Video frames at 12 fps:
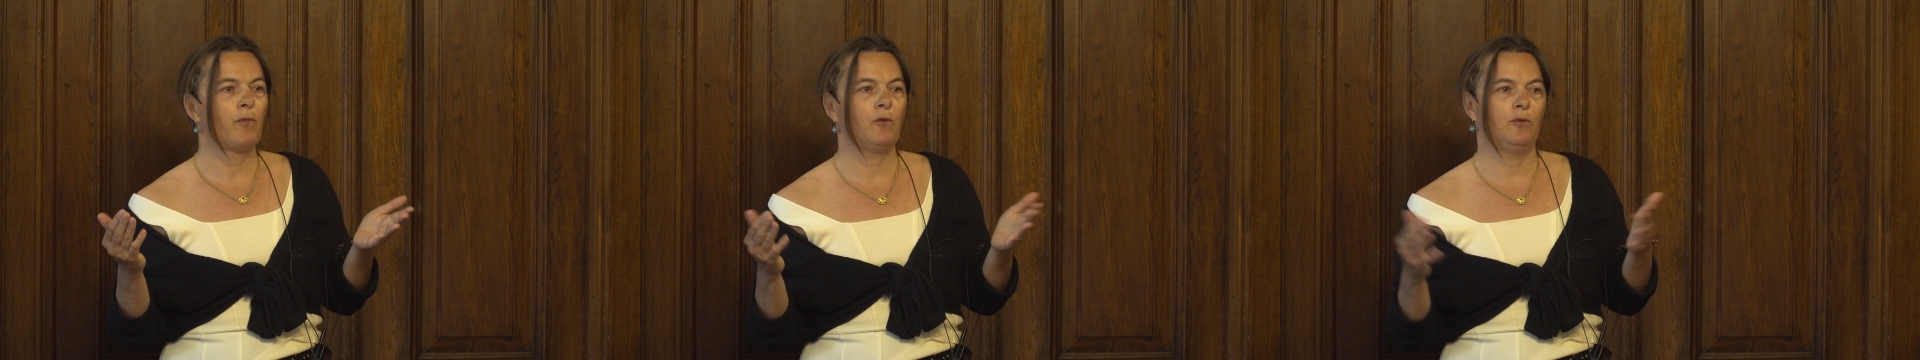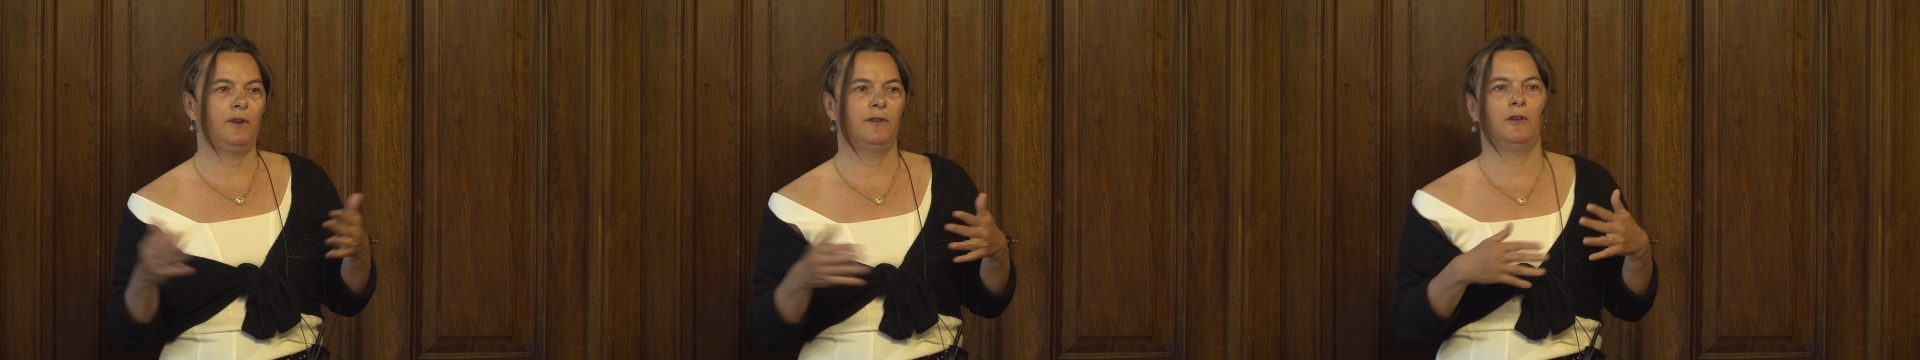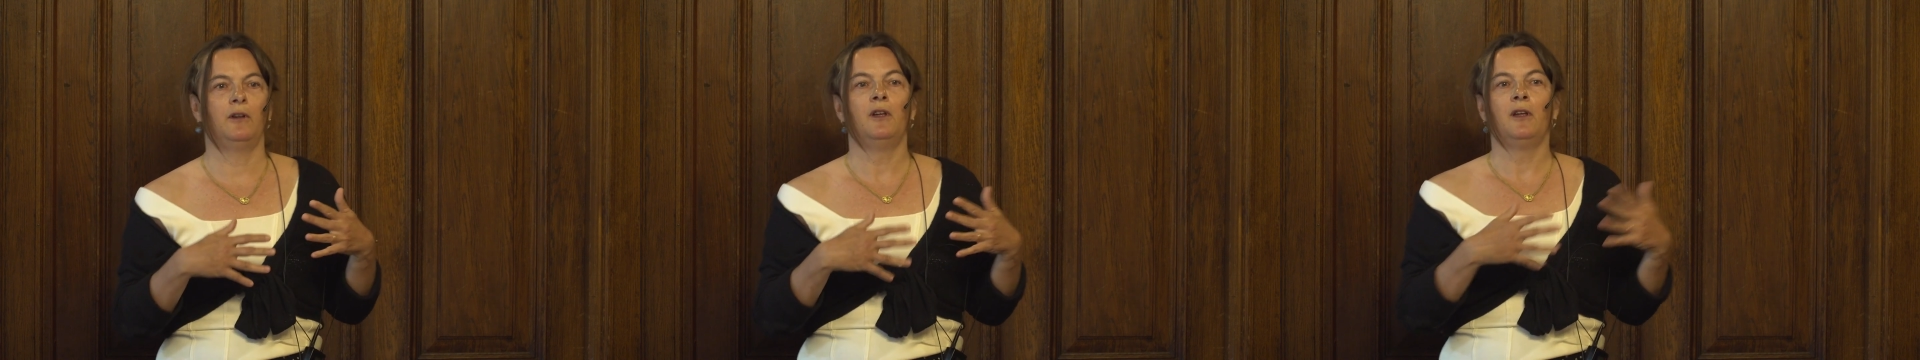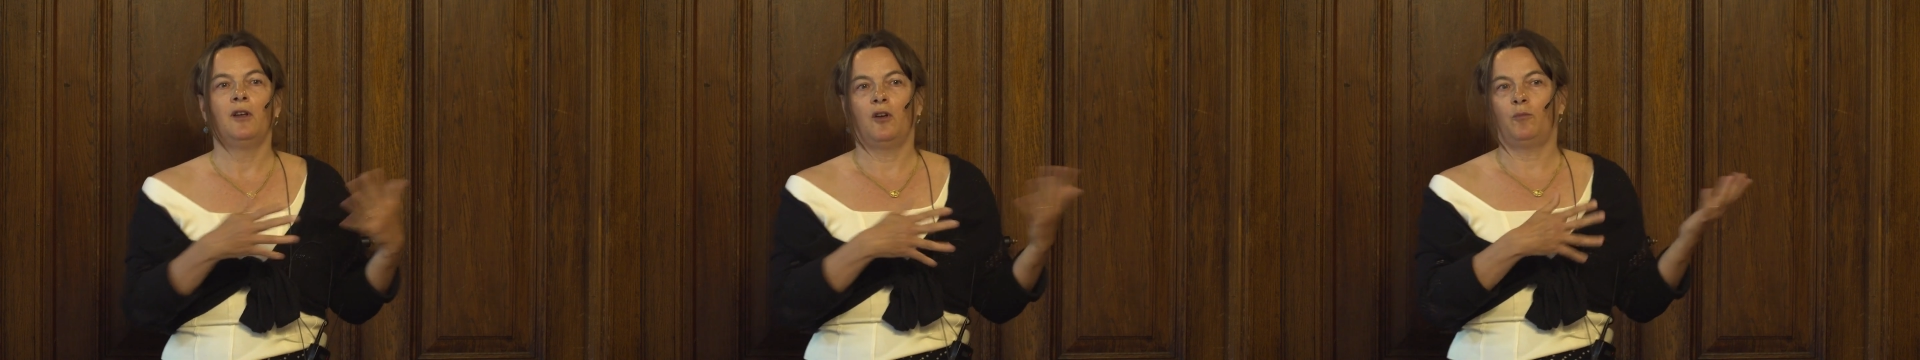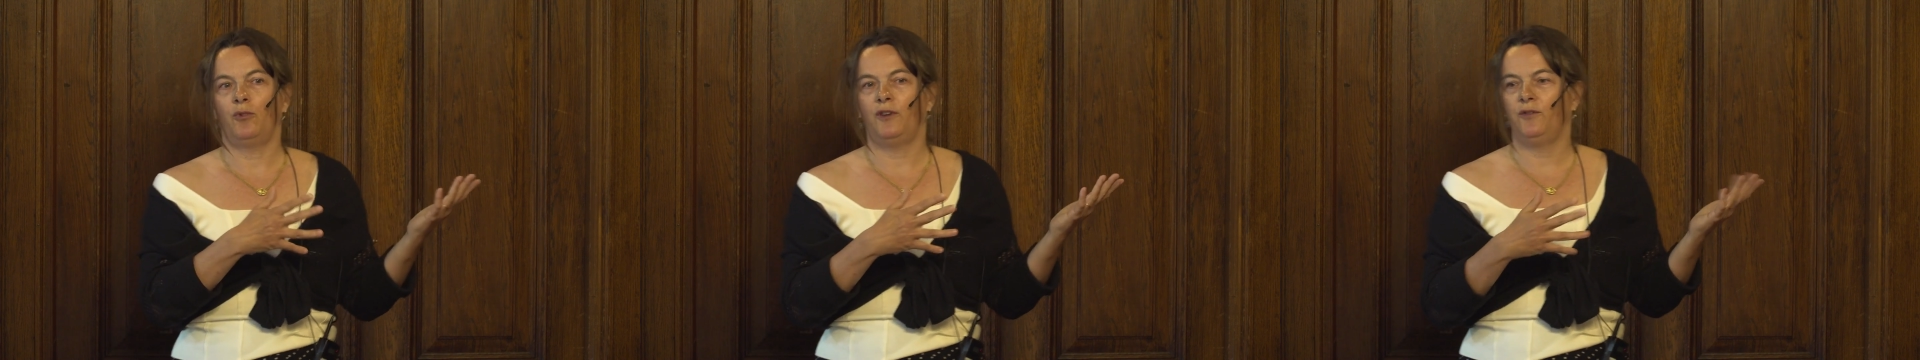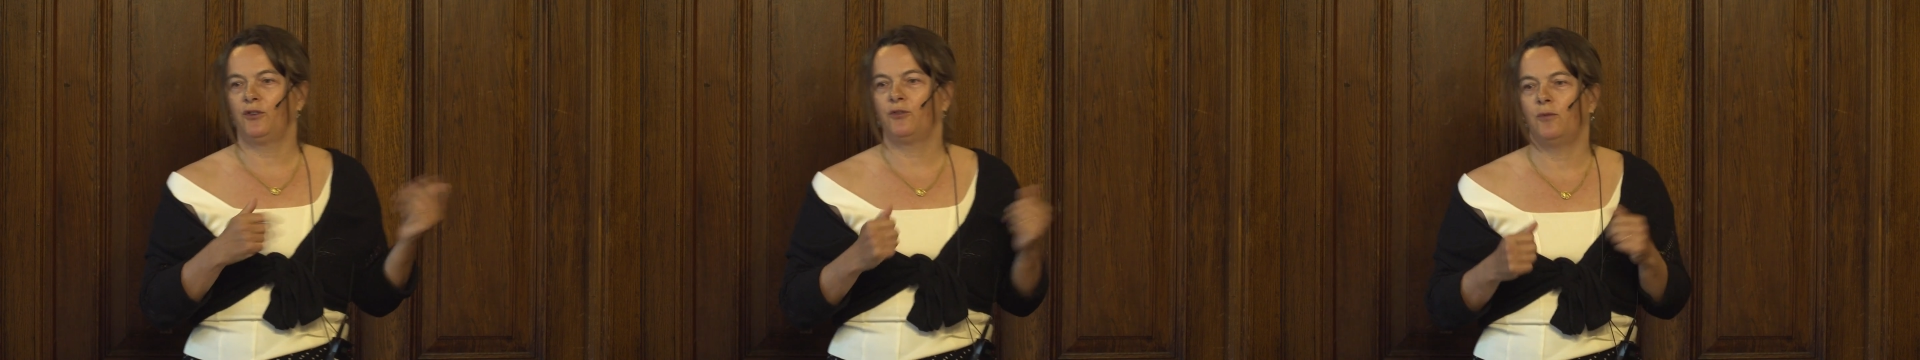who is a
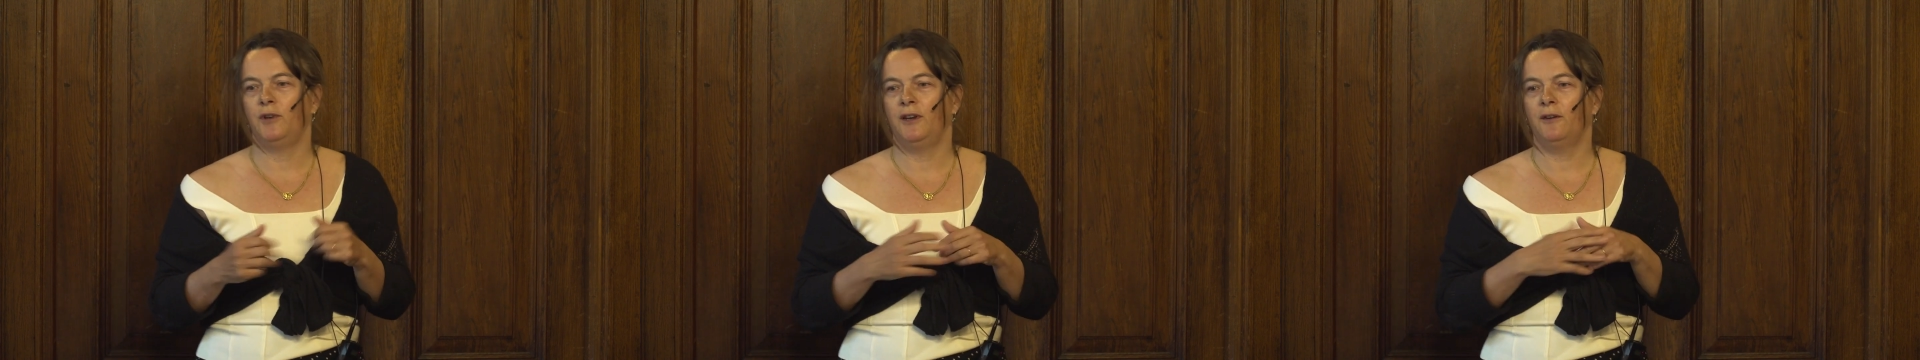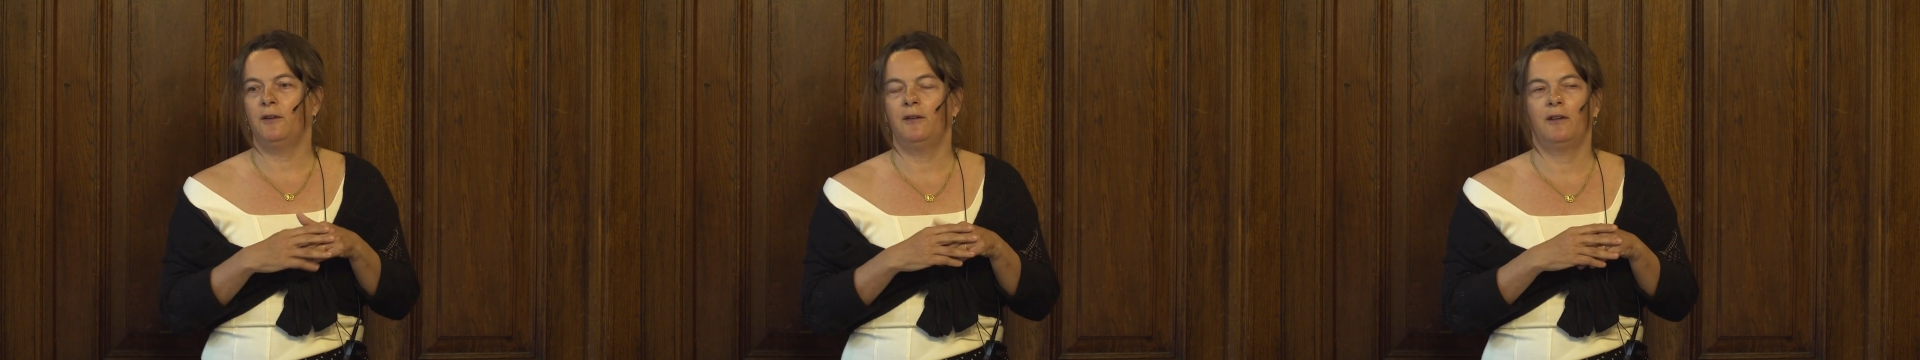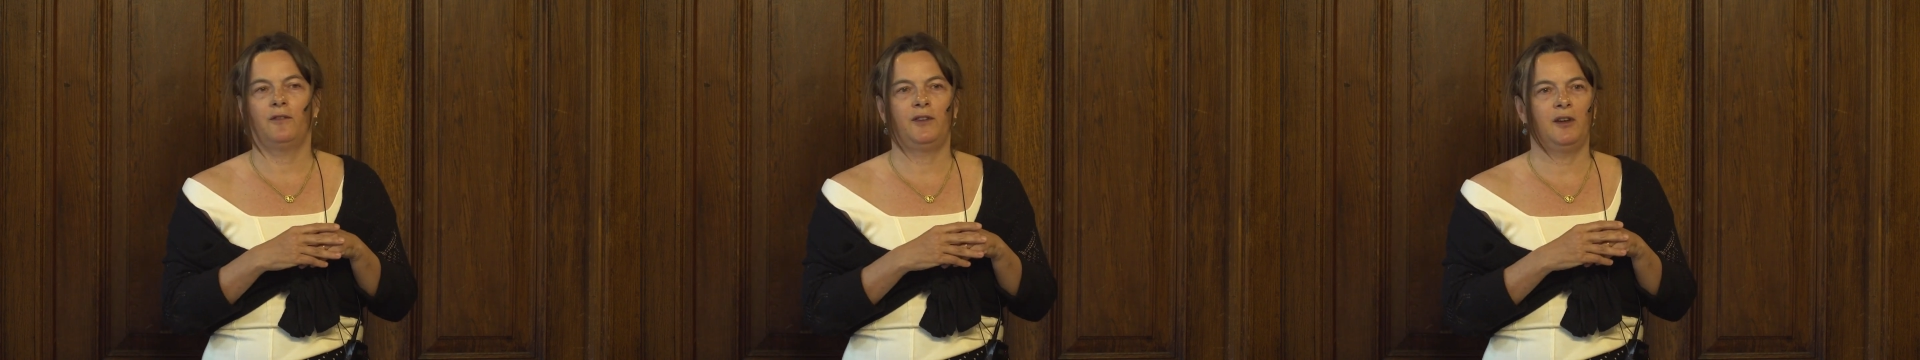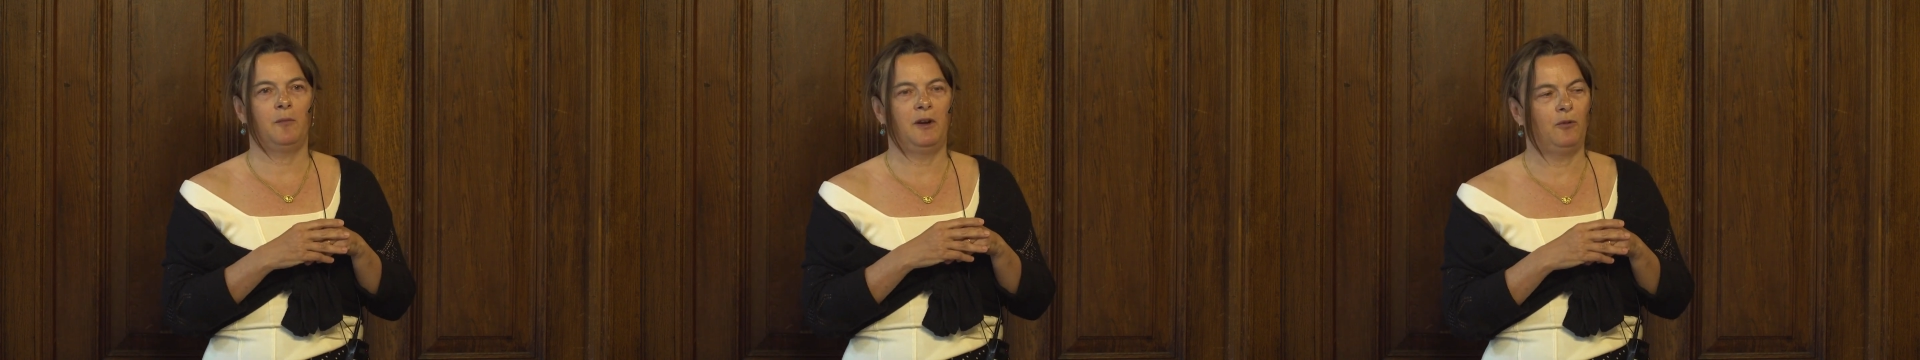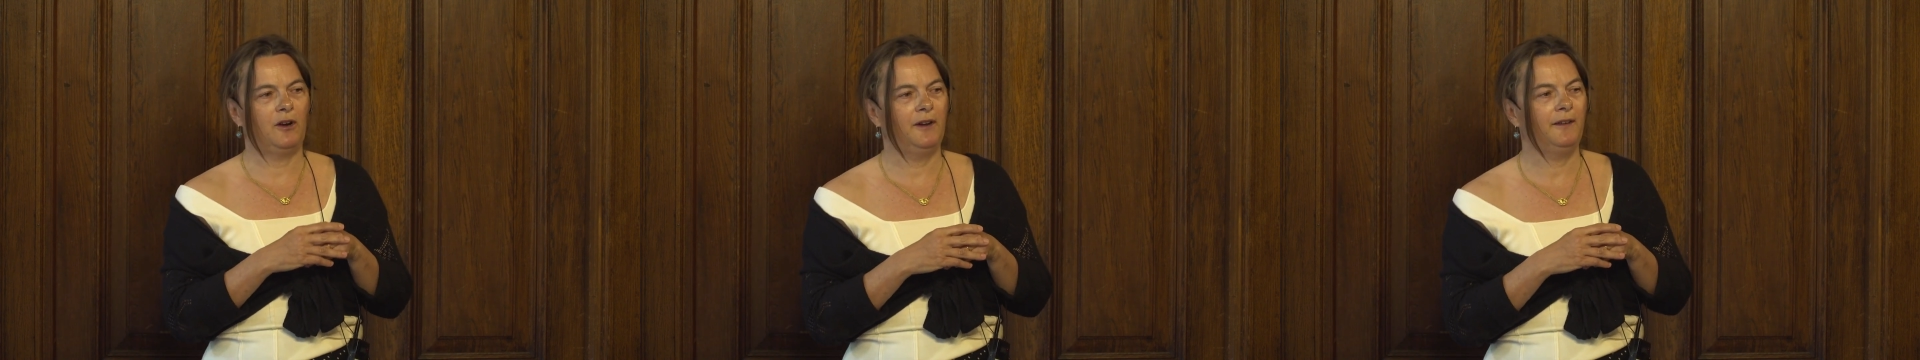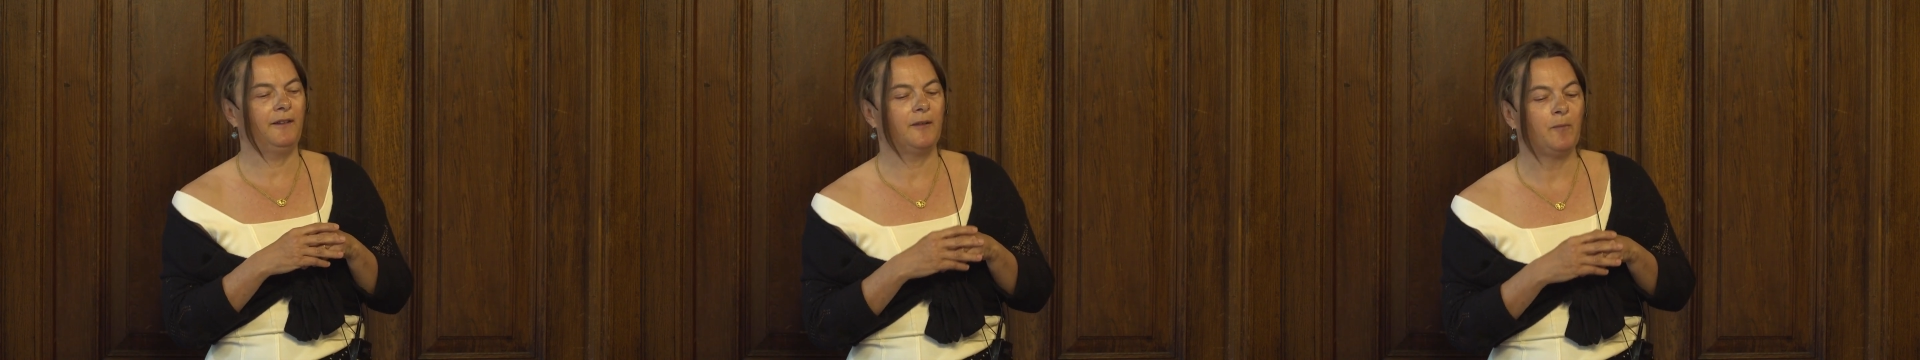previous winner of the Abel
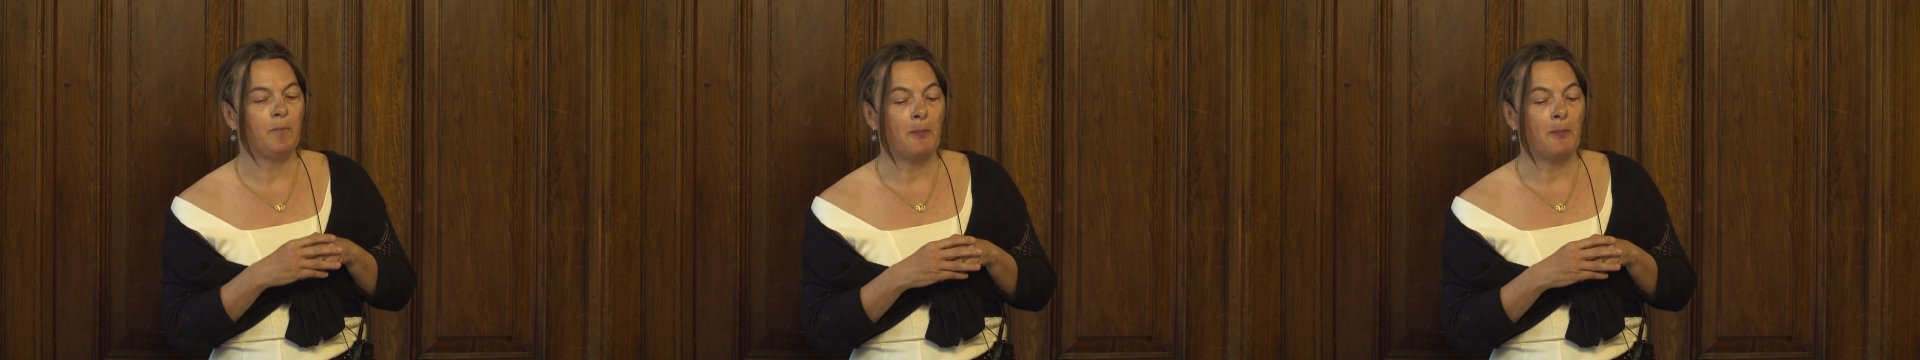Prize.